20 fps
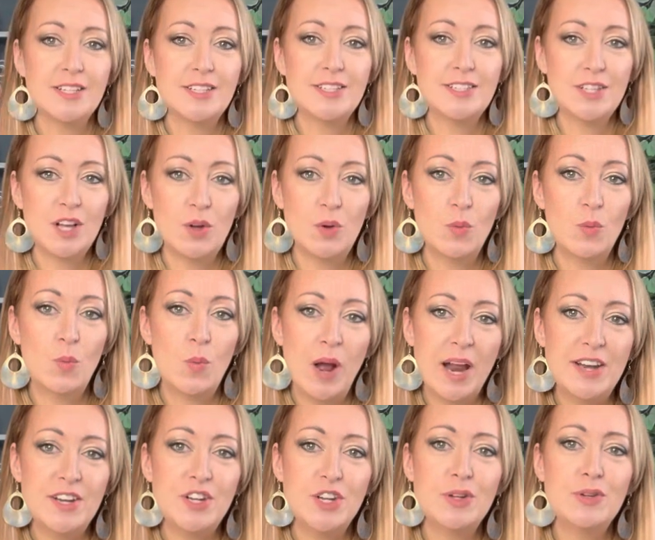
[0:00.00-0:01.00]
So,
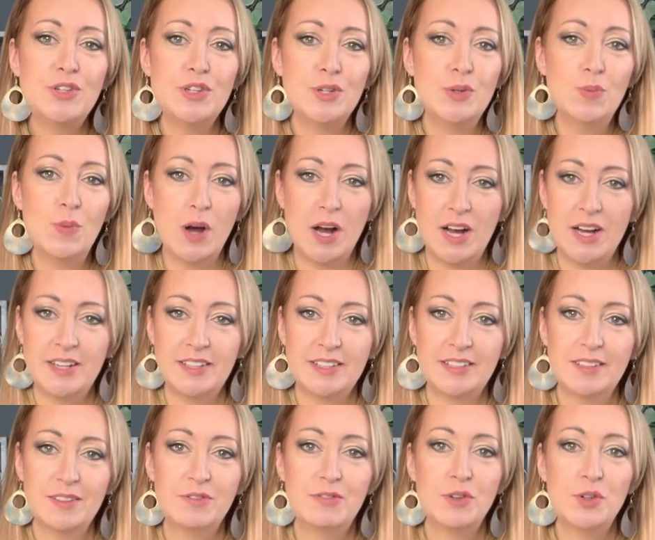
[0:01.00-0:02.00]
when you do
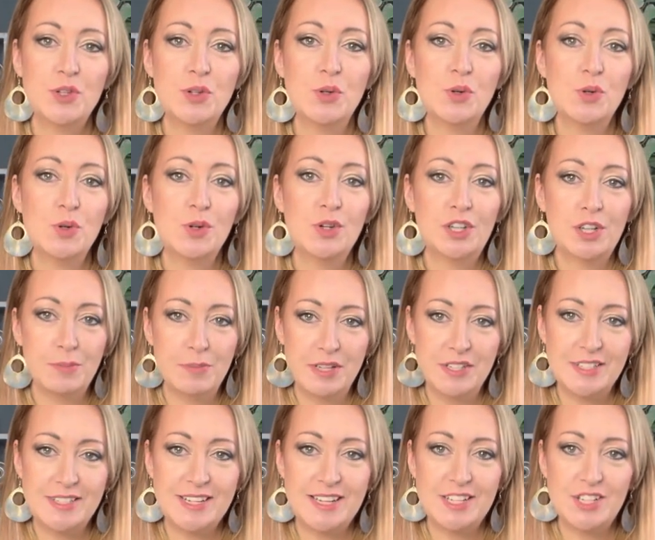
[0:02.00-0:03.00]
work for your
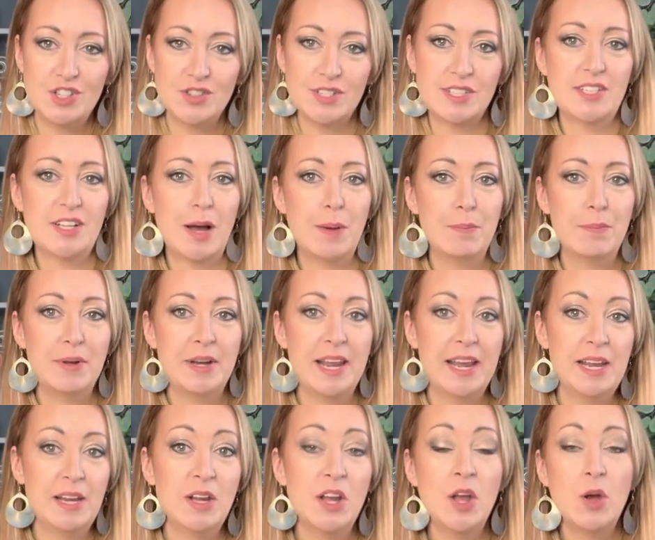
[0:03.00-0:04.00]
community interest
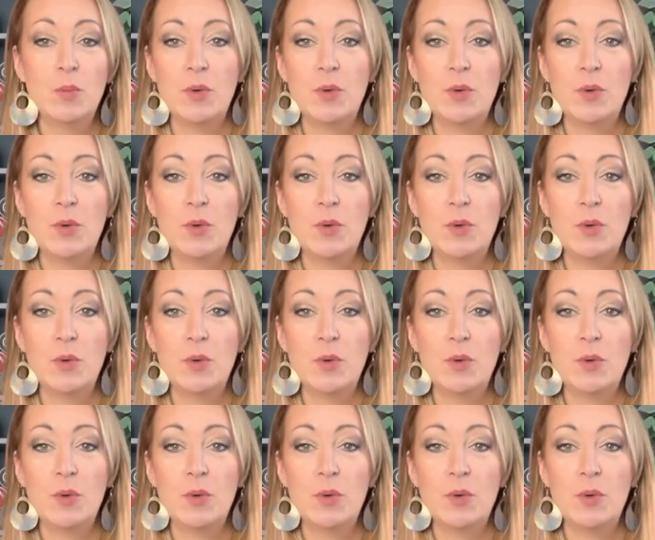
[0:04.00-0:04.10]
company,